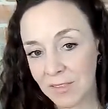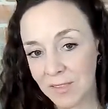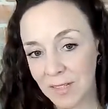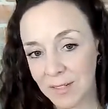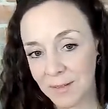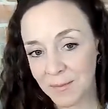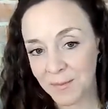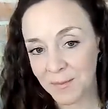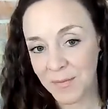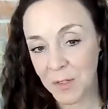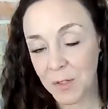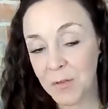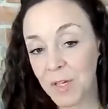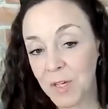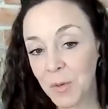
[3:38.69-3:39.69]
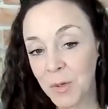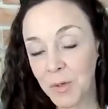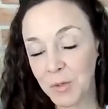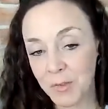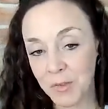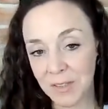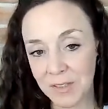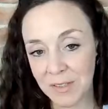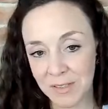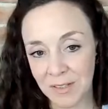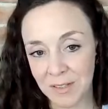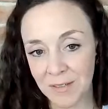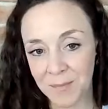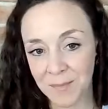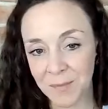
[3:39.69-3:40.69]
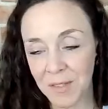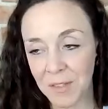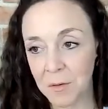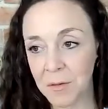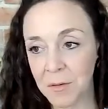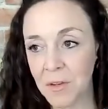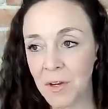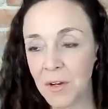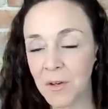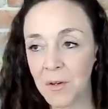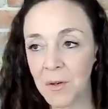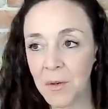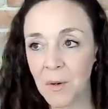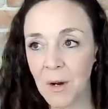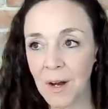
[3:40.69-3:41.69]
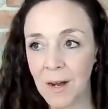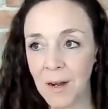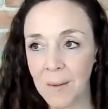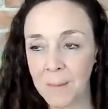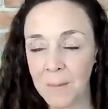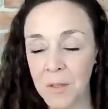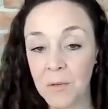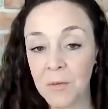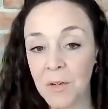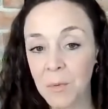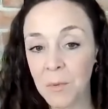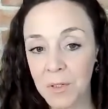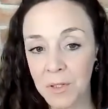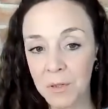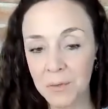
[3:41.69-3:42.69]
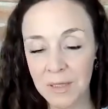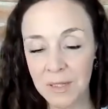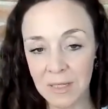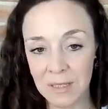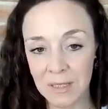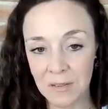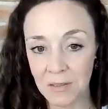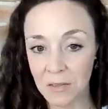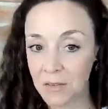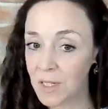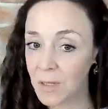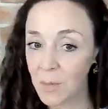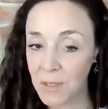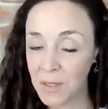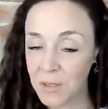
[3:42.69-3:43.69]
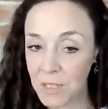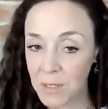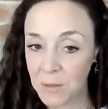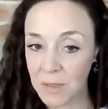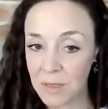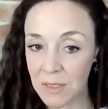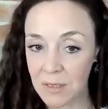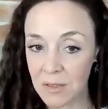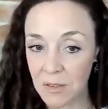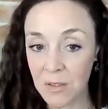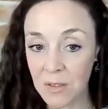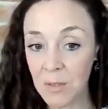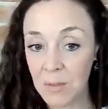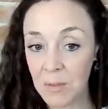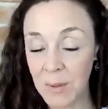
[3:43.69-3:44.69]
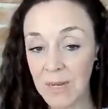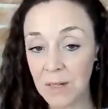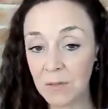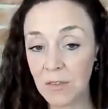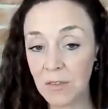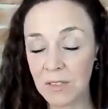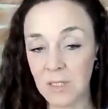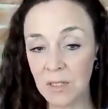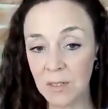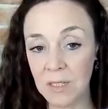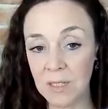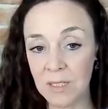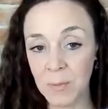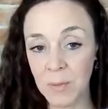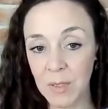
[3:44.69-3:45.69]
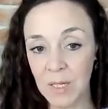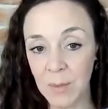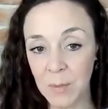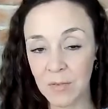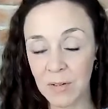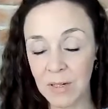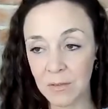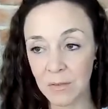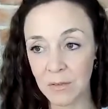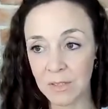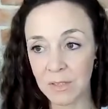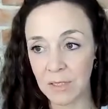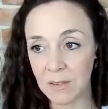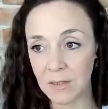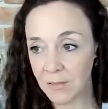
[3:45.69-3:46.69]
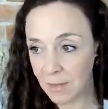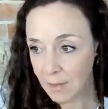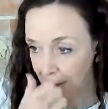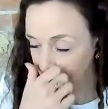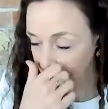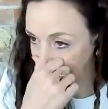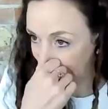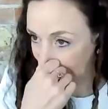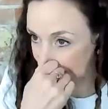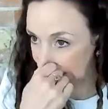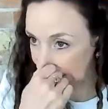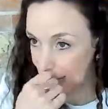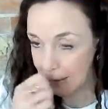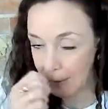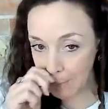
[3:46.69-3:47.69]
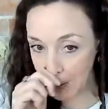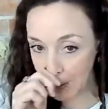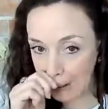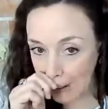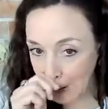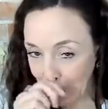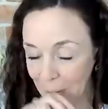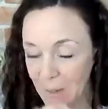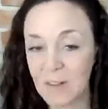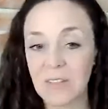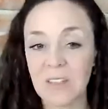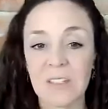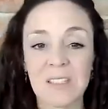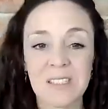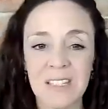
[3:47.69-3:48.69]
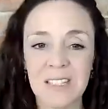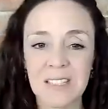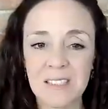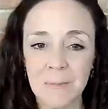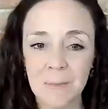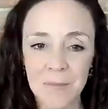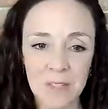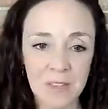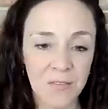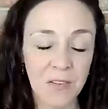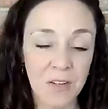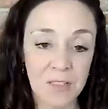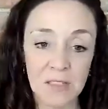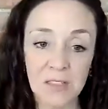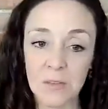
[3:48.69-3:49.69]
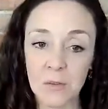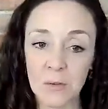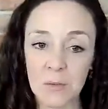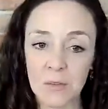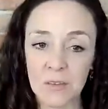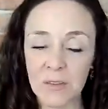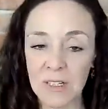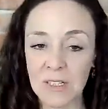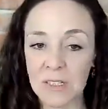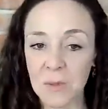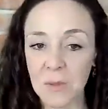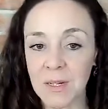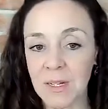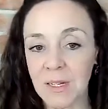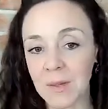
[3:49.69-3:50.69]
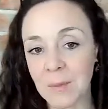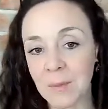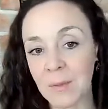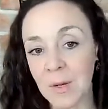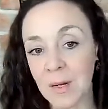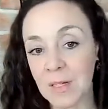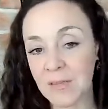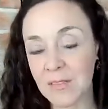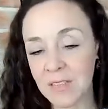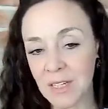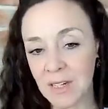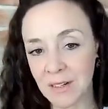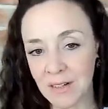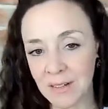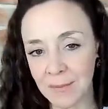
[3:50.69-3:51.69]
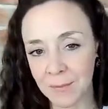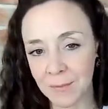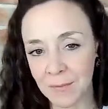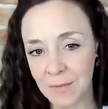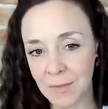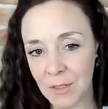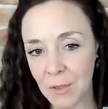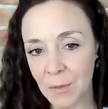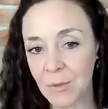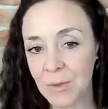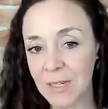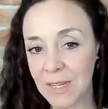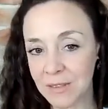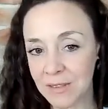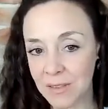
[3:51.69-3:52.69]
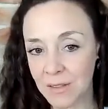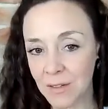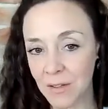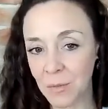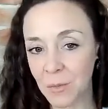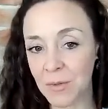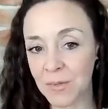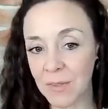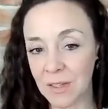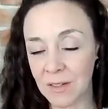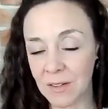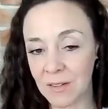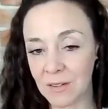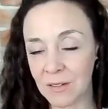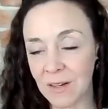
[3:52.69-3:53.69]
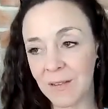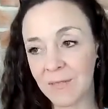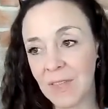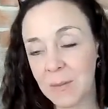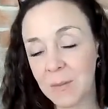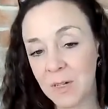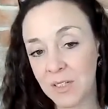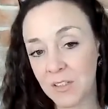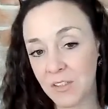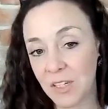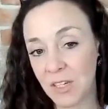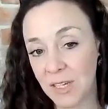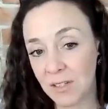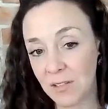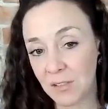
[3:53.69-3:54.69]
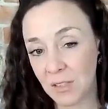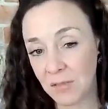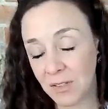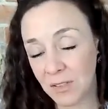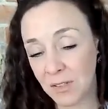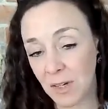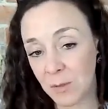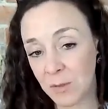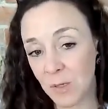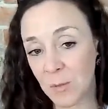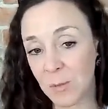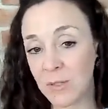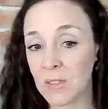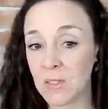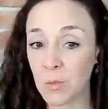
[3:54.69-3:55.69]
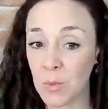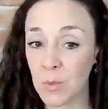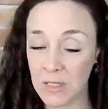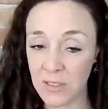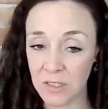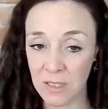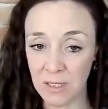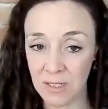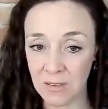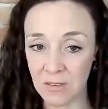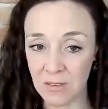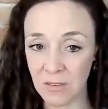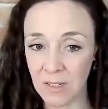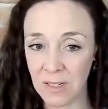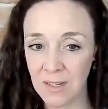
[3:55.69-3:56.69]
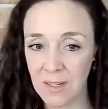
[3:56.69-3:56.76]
Then you know what your triggers are. You know what you need. You know what you don't need. You know the boundaries that you need to put up around yourself. And you might not know these things first of all straight away, but over time you will get to know what they are, and they might change over time as well, because we change.